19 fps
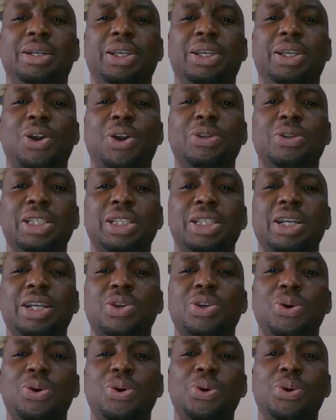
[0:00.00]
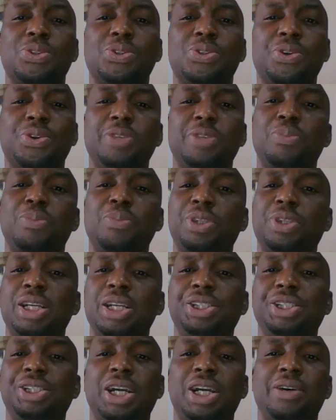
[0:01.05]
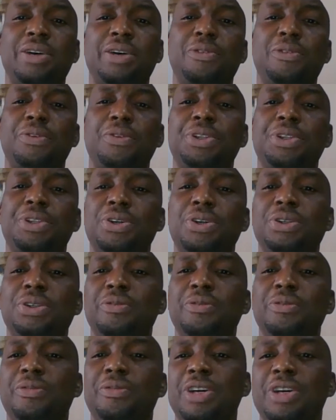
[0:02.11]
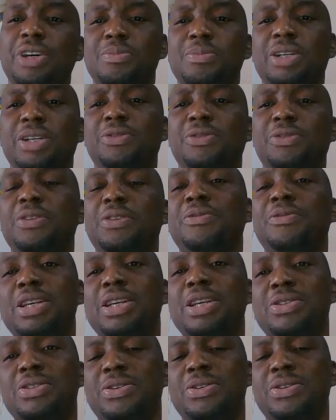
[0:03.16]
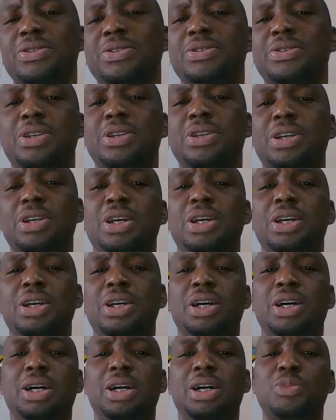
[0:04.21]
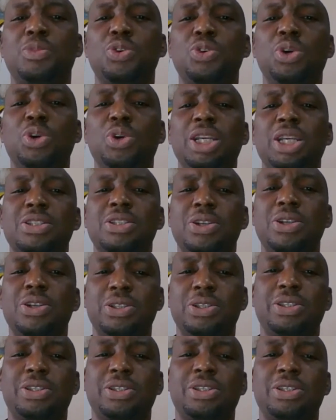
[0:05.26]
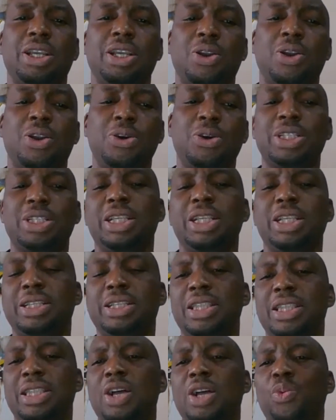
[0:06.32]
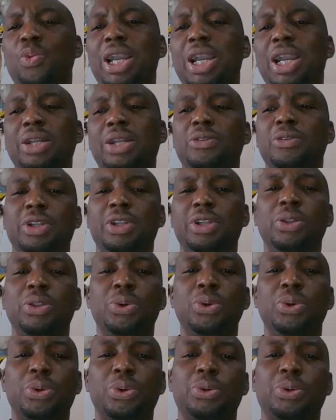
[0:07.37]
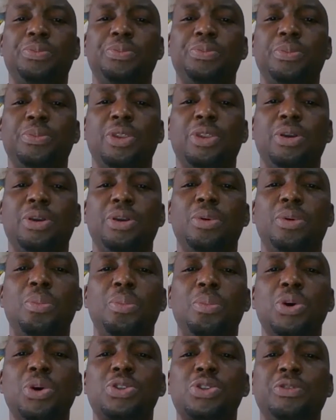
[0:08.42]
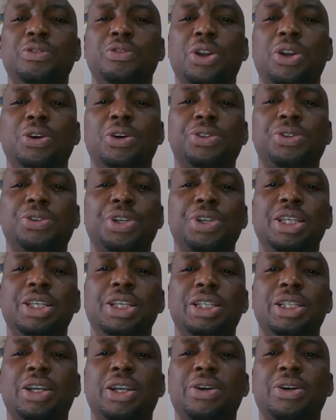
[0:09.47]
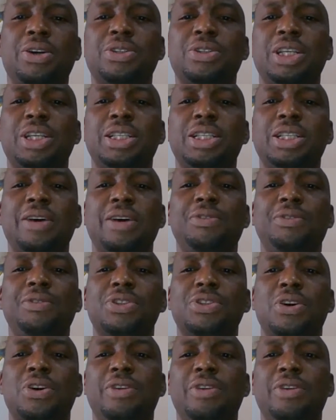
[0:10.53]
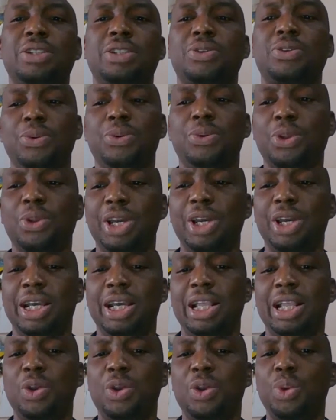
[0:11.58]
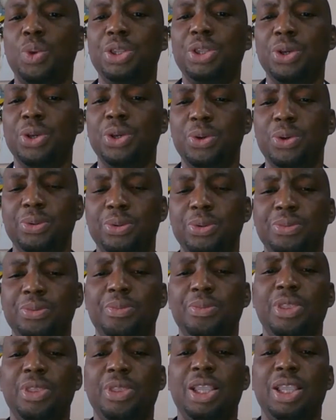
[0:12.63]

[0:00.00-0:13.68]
And the continent holds great potential for return on investment for investors. So it's not a continent that we can overlook. But most of the countries in the continent have discovered crude oil, like we know.